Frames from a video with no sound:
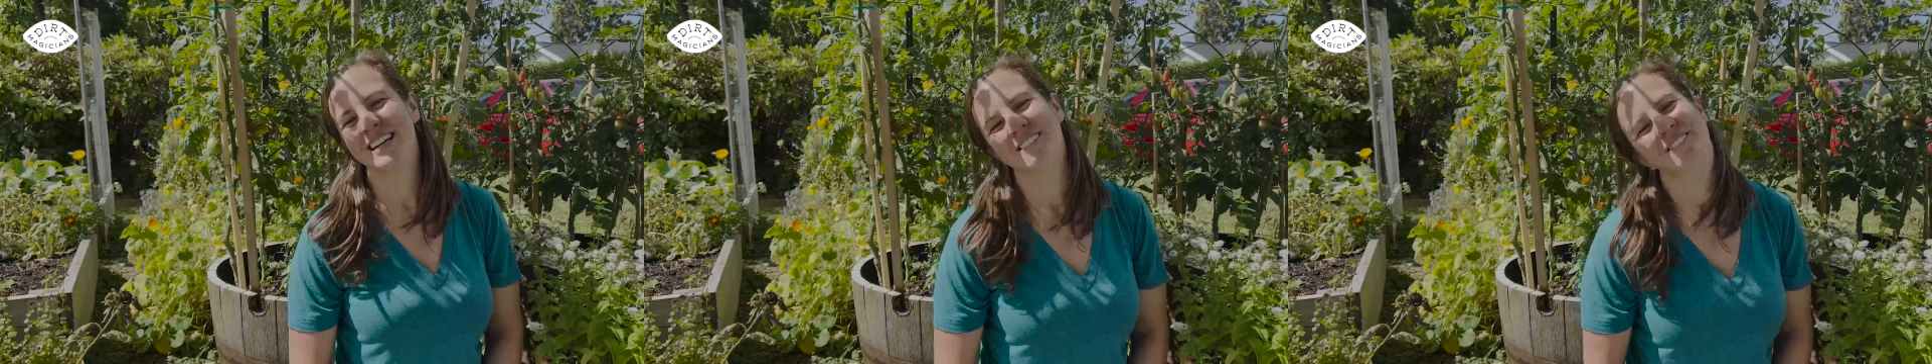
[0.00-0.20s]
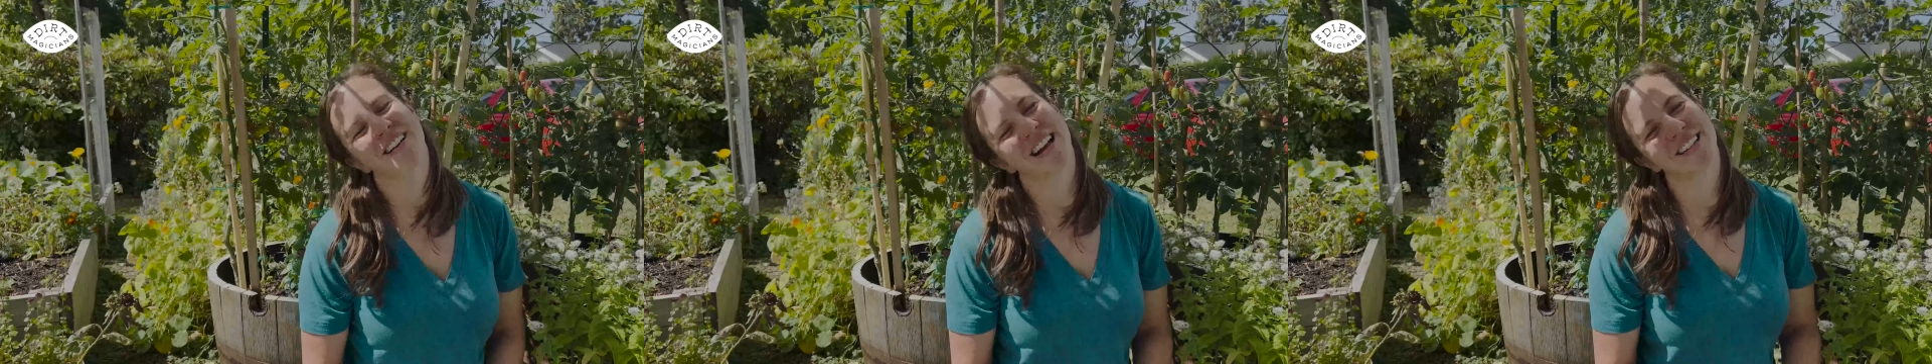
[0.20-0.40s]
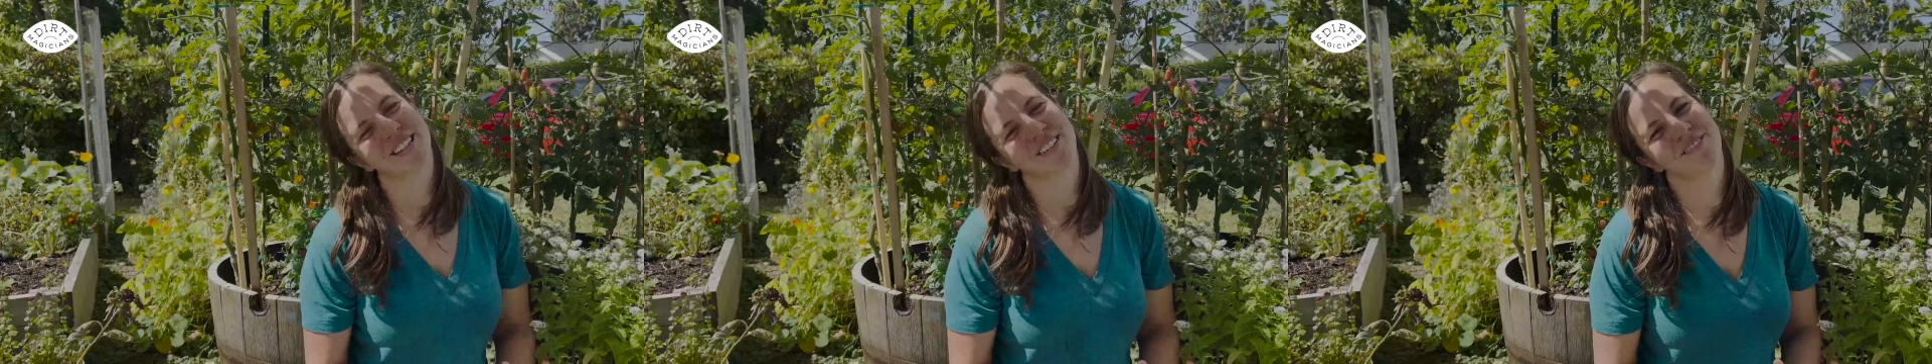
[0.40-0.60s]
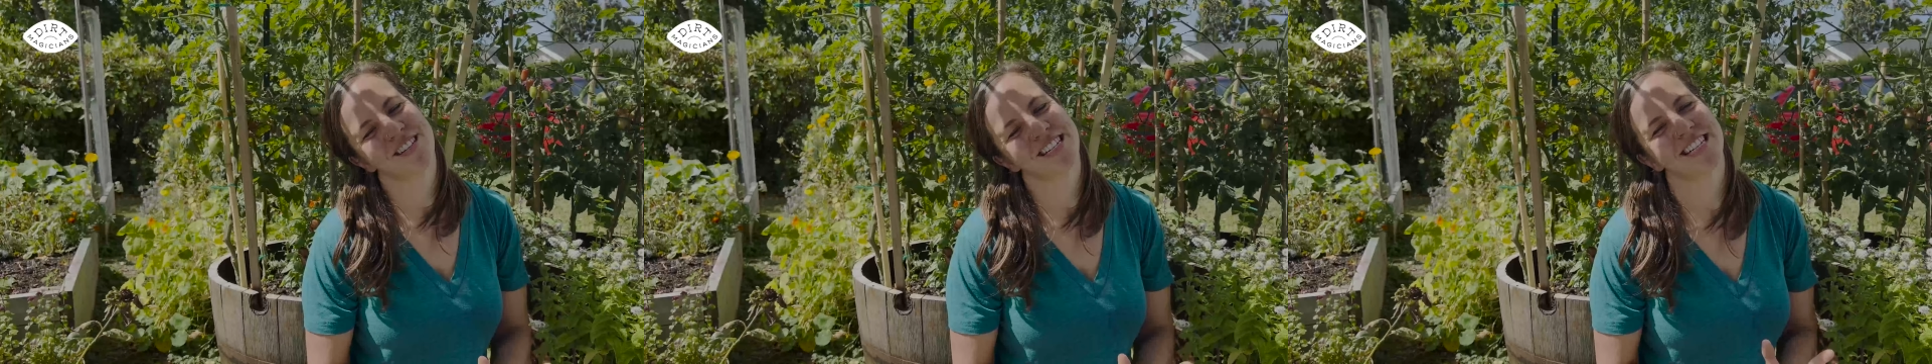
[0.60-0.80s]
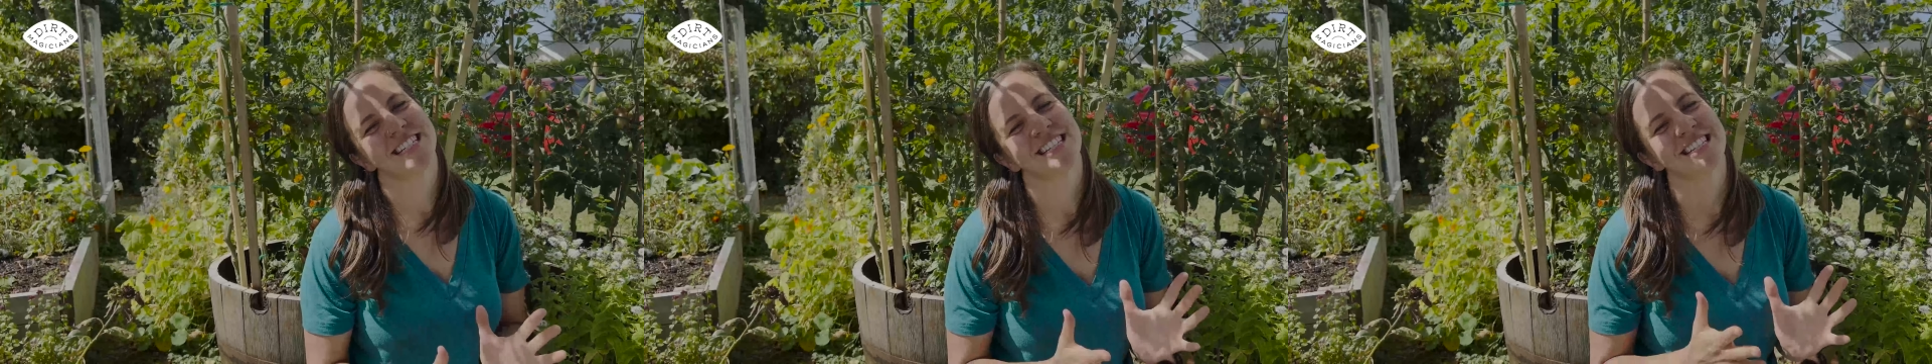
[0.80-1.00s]
Well, Dirt
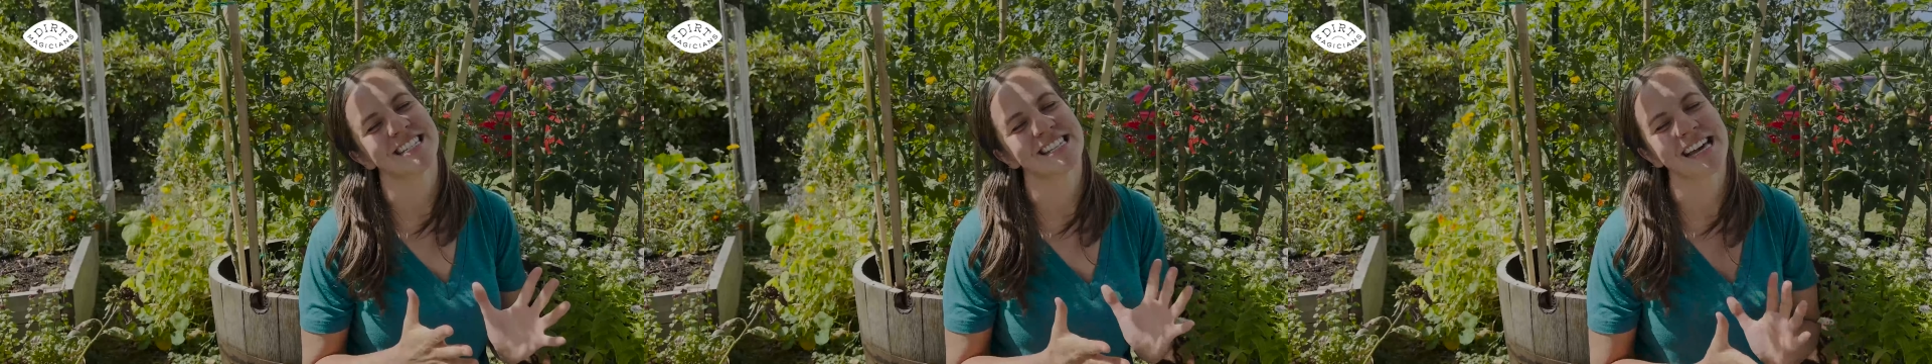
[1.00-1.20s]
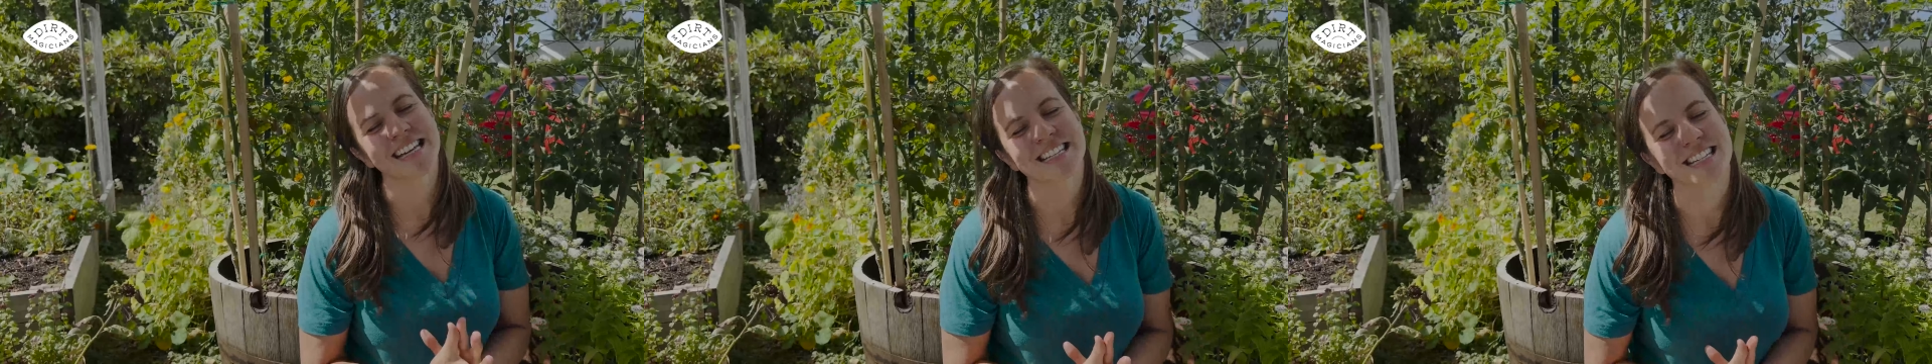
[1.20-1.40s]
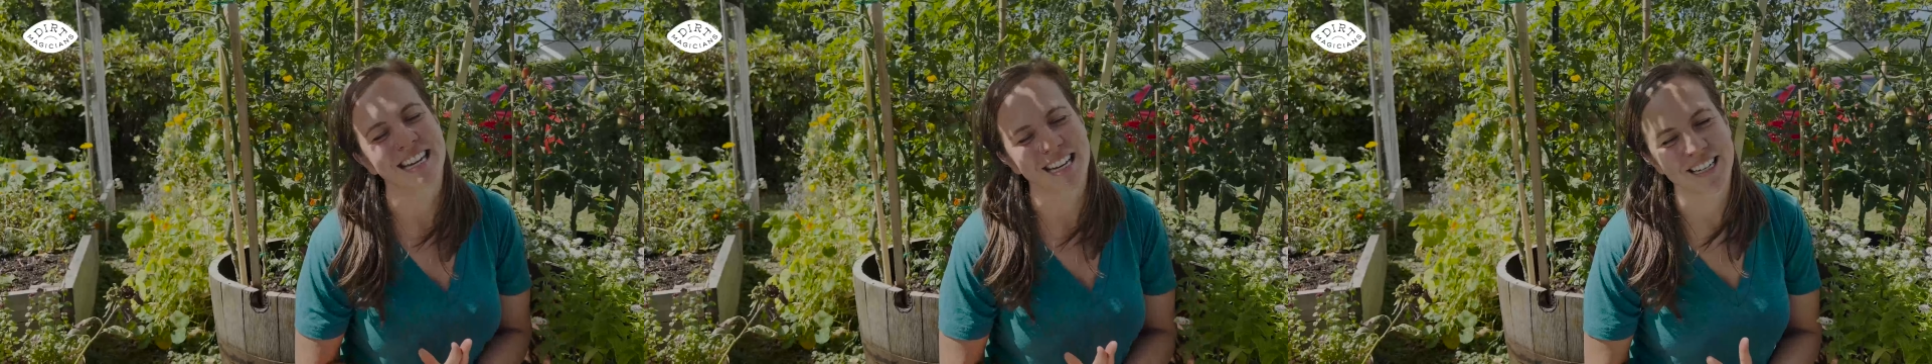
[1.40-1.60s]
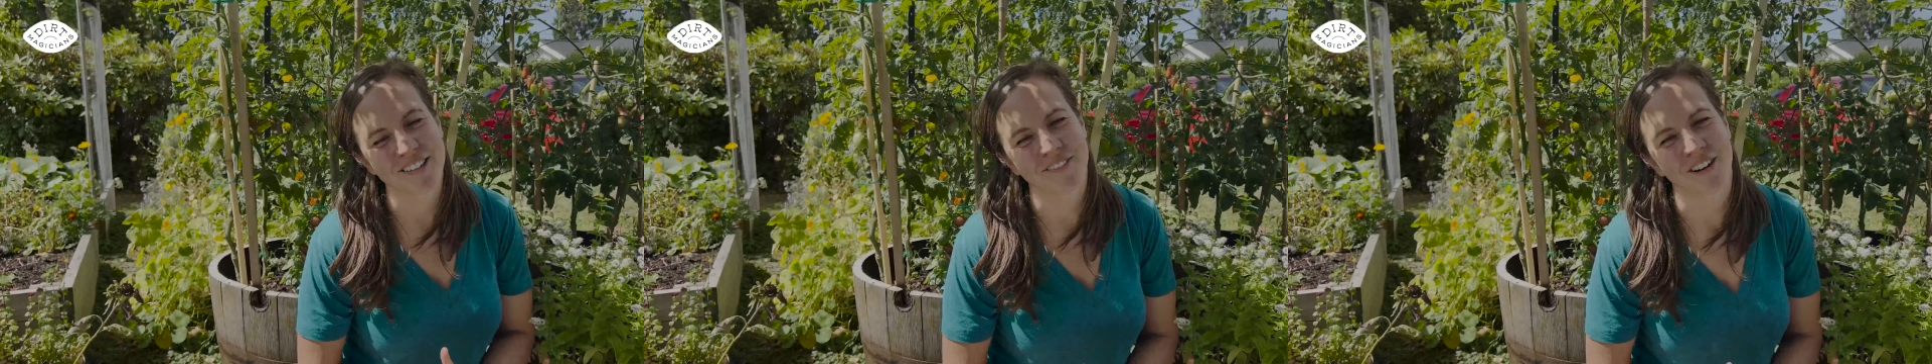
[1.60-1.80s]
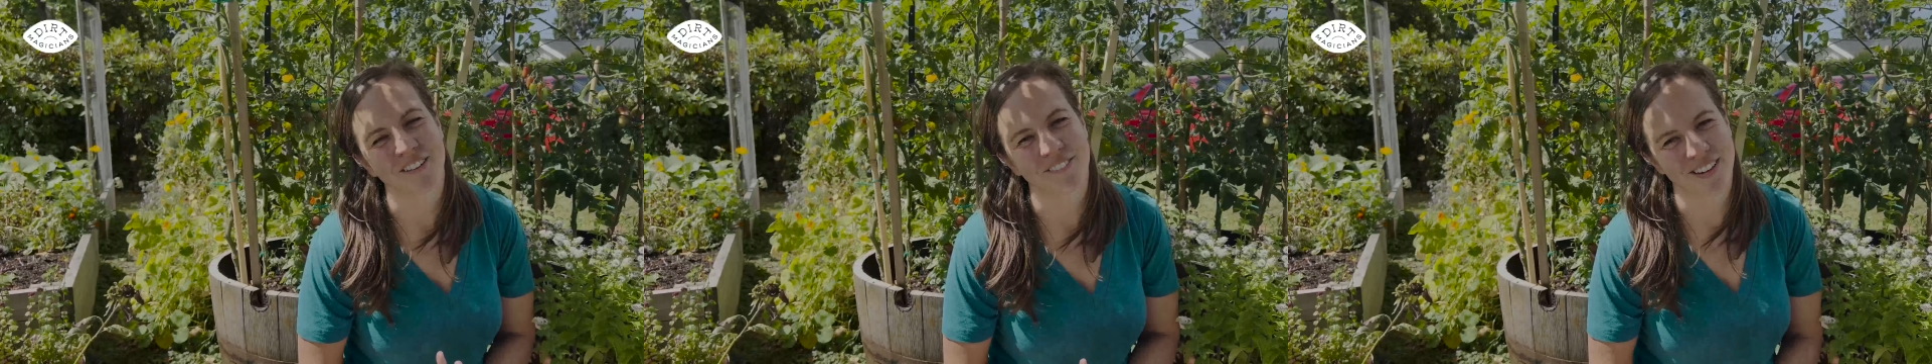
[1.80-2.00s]
Magicians, that's the end
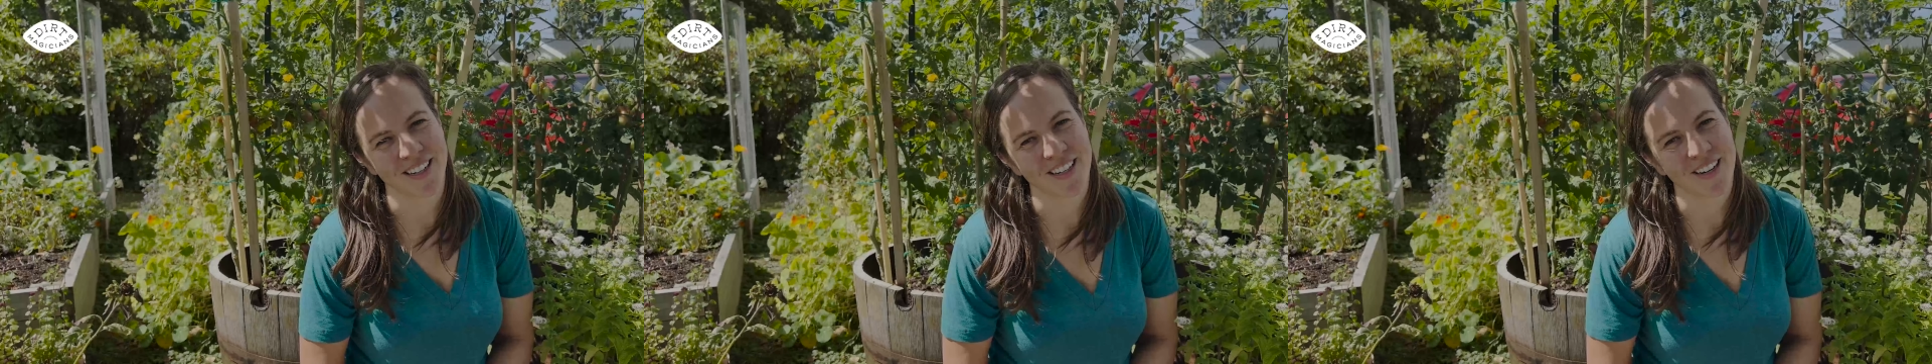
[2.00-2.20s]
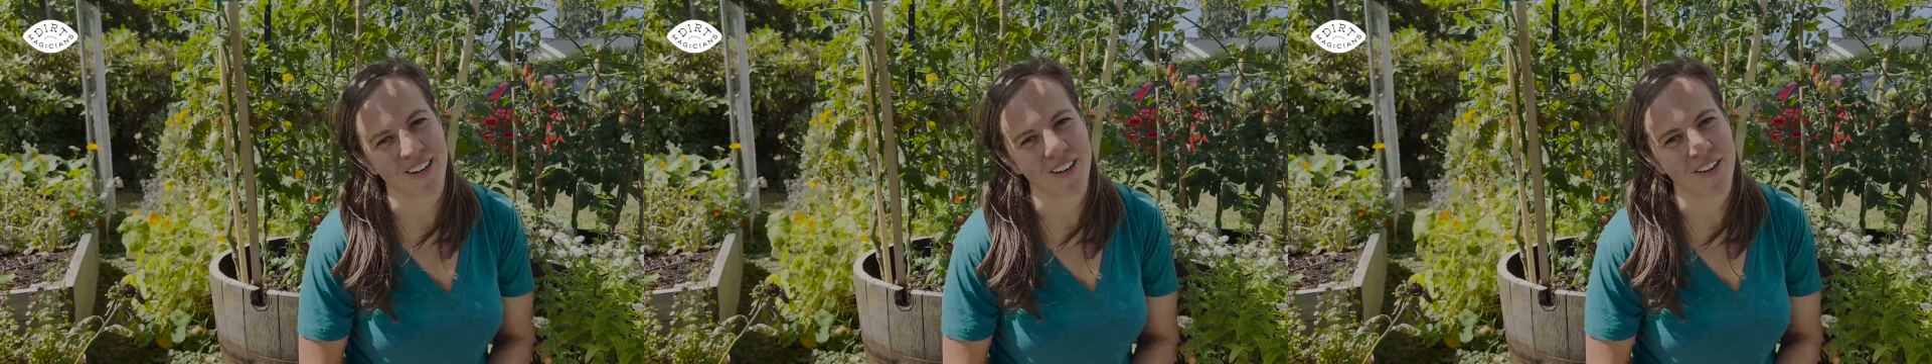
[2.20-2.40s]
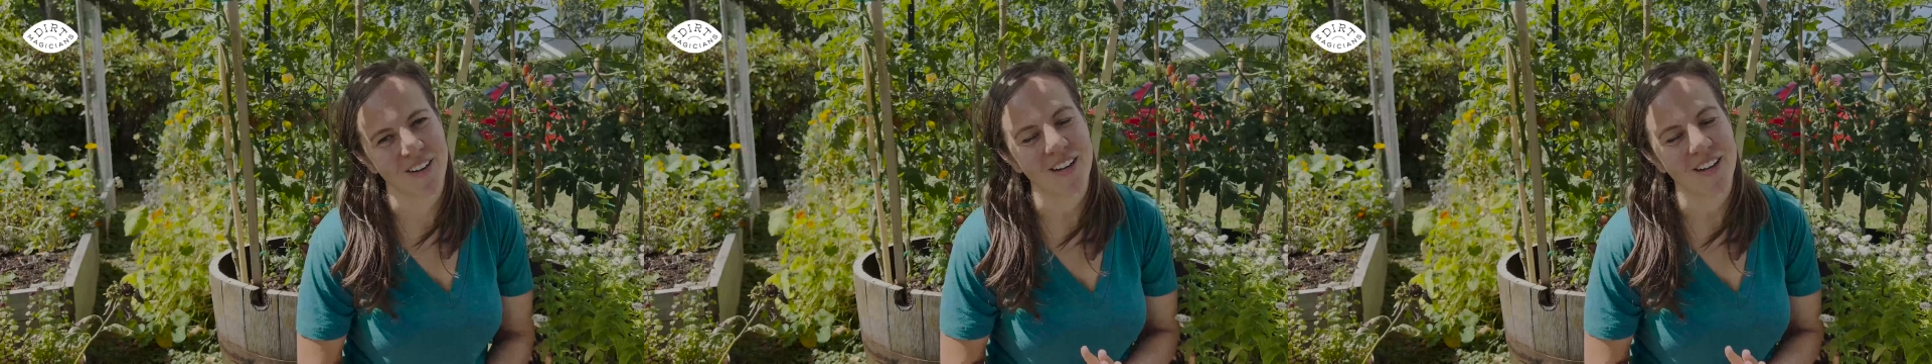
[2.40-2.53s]
of our video.